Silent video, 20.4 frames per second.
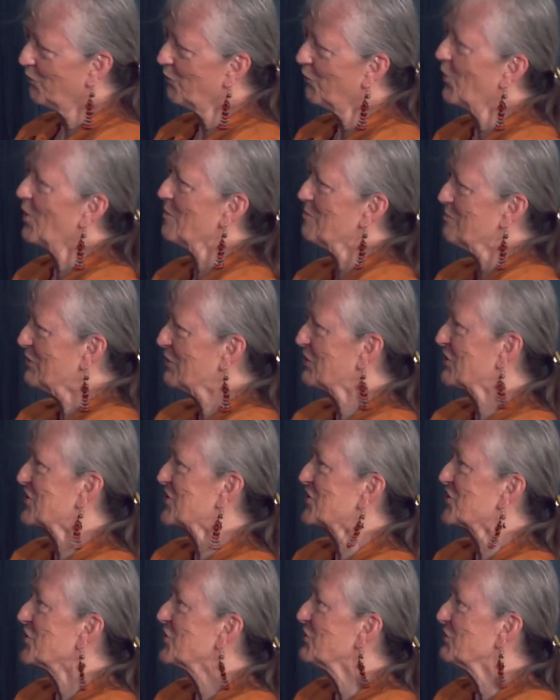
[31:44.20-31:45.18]
what
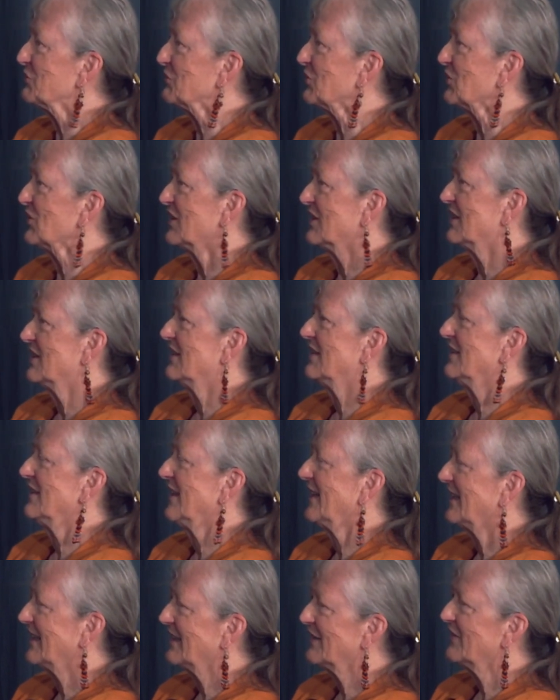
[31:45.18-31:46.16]
books do. Right.
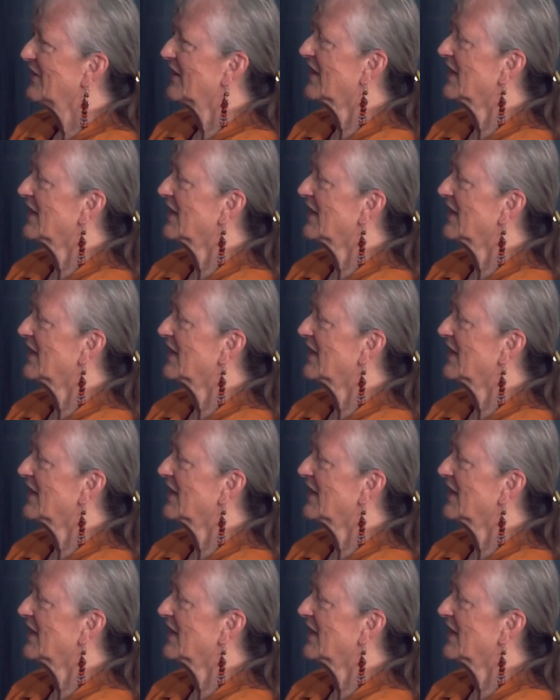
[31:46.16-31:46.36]
They give a